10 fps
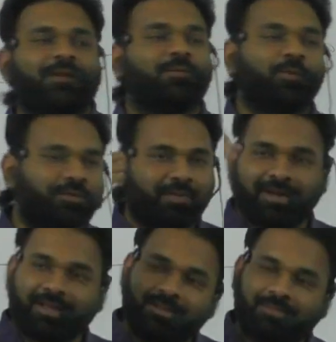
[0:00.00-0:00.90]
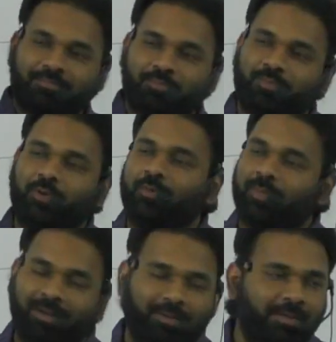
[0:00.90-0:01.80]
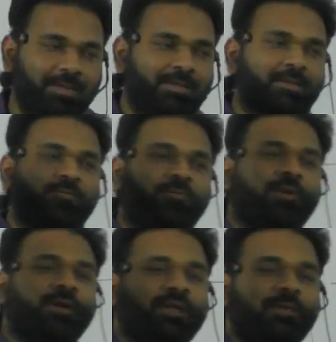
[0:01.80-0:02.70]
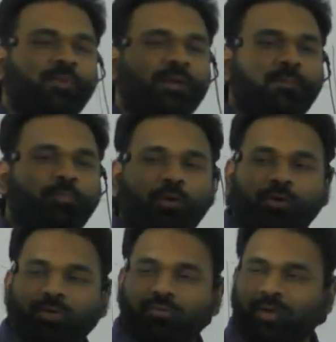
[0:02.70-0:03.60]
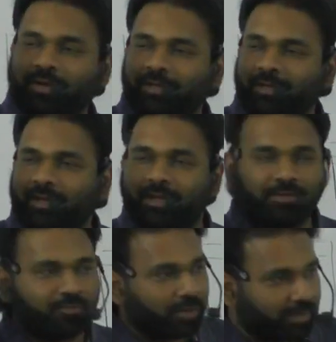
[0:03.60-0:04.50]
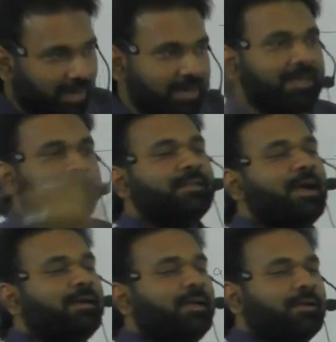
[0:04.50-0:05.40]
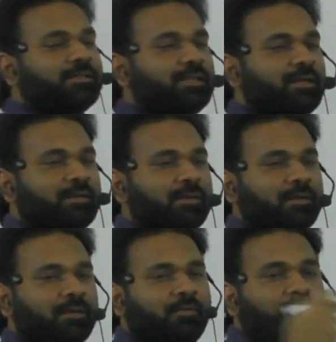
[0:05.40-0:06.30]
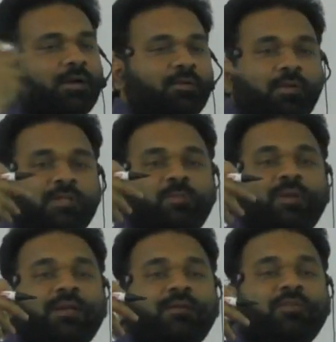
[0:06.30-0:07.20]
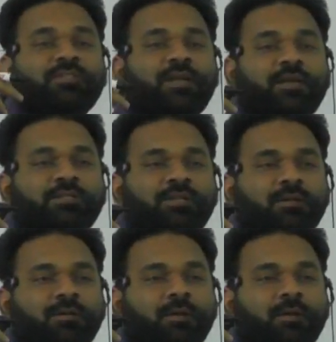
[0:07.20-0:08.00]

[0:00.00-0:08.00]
Okay, normal. If you are keeping a pot of water and if you are running in that direction, water will spill in which direction?